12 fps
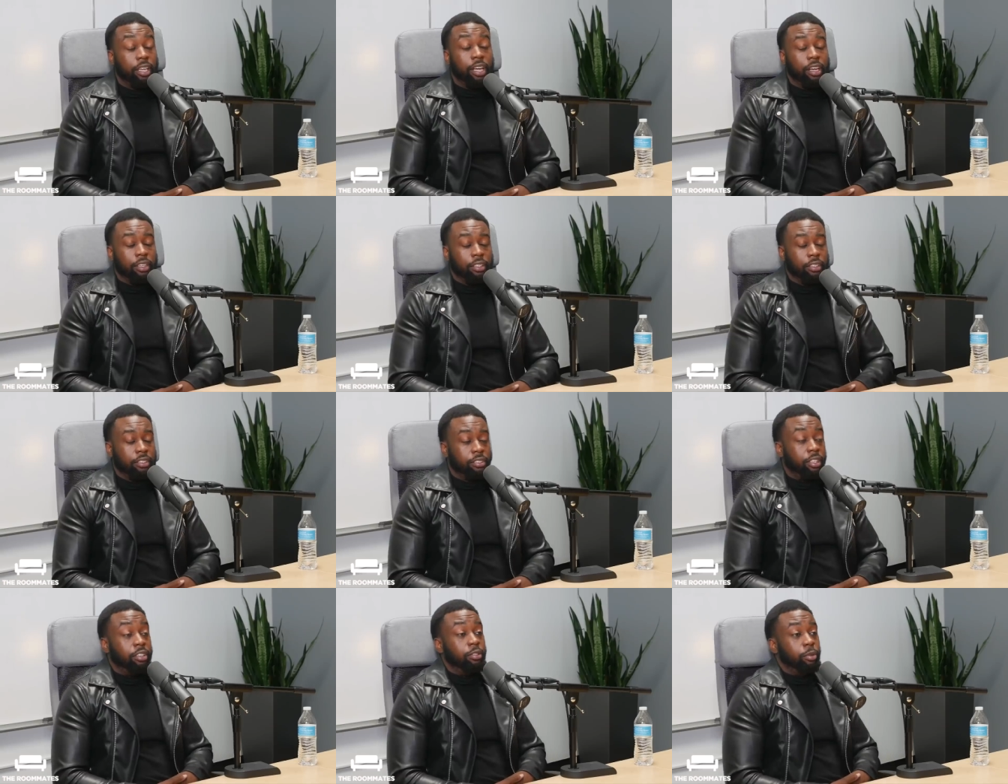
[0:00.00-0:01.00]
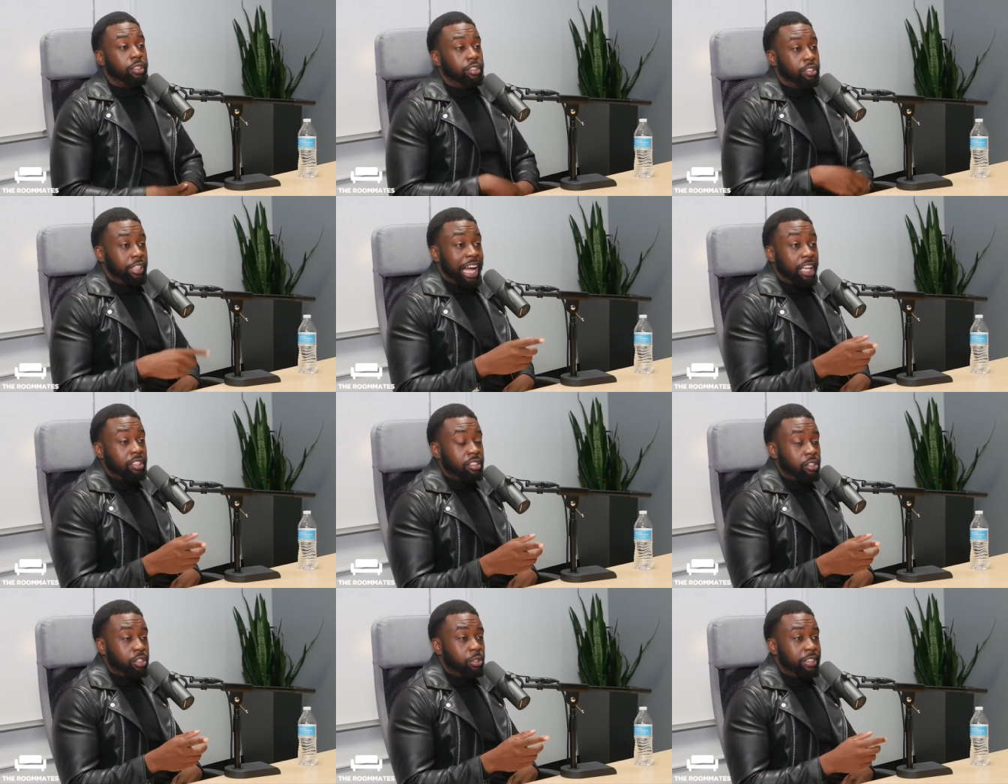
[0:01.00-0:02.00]
Yeah, so the guys are
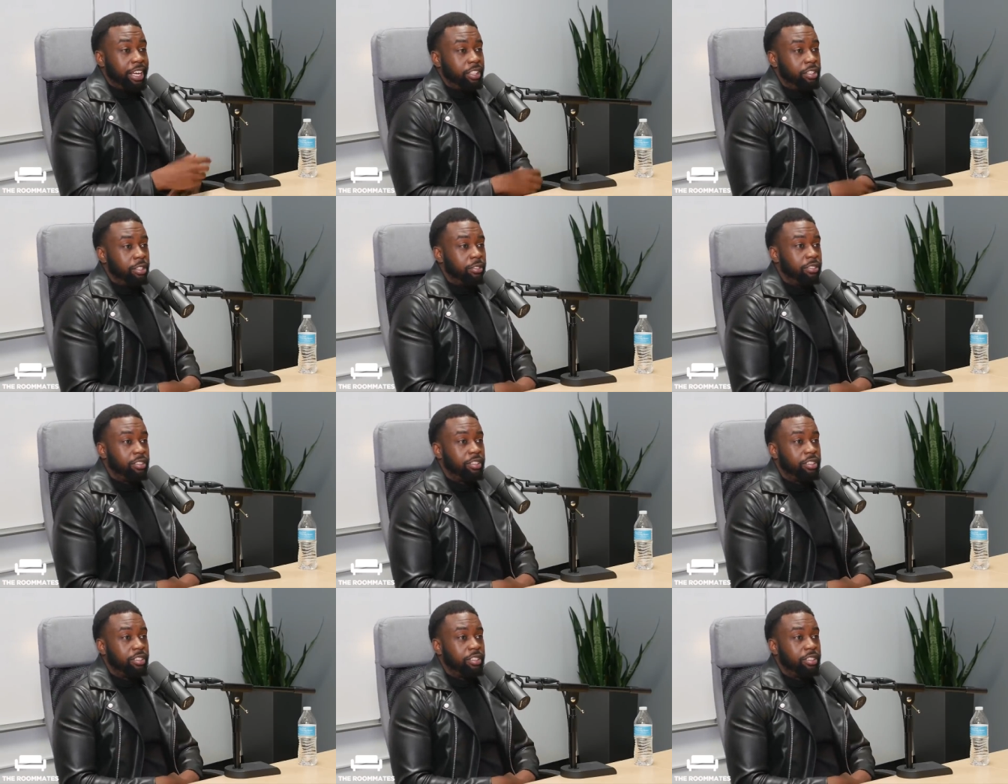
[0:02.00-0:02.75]
still shooting at you.